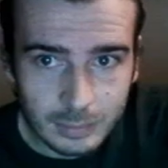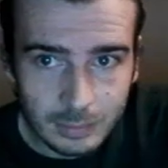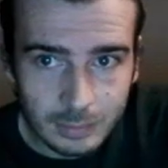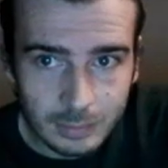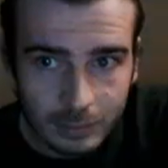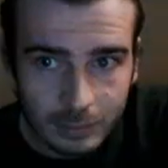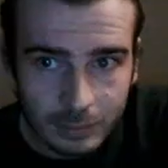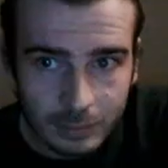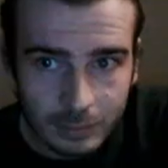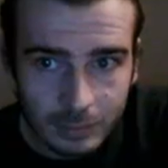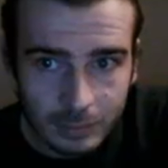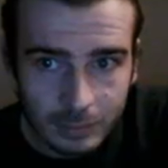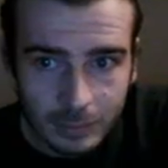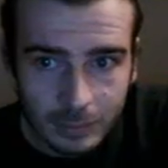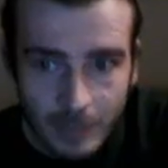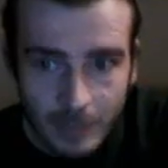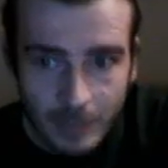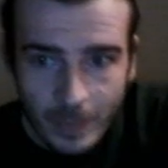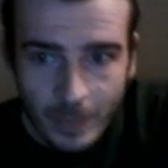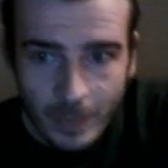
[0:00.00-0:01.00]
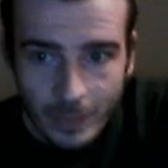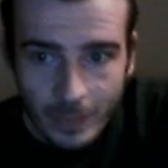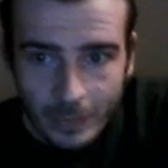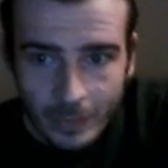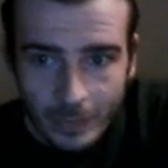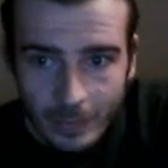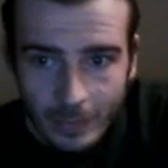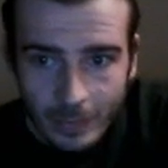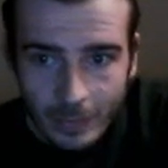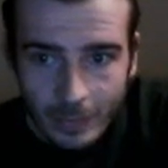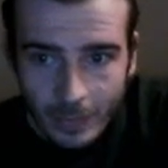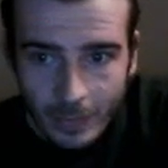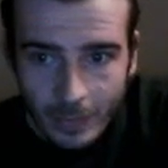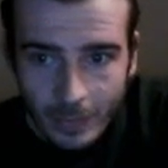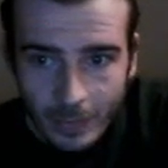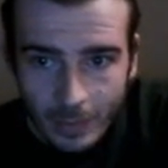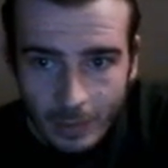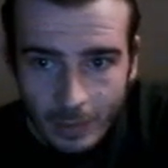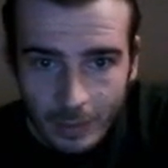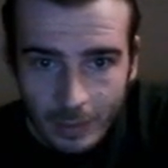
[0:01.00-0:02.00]

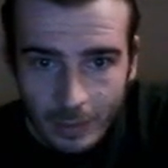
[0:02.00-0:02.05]
(silence)